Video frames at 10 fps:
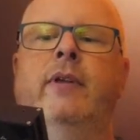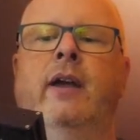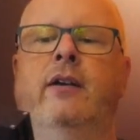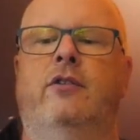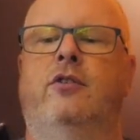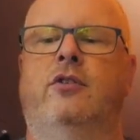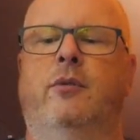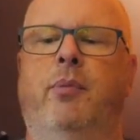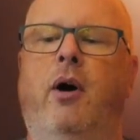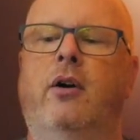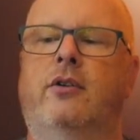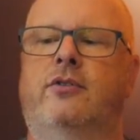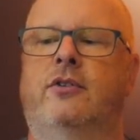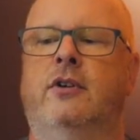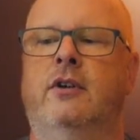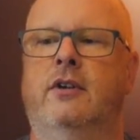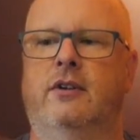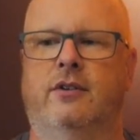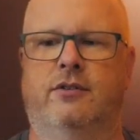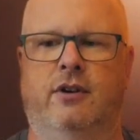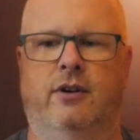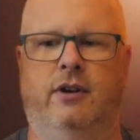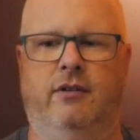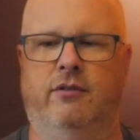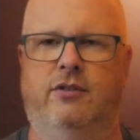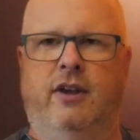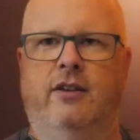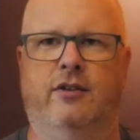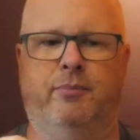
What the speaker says: it's just a box. So you set the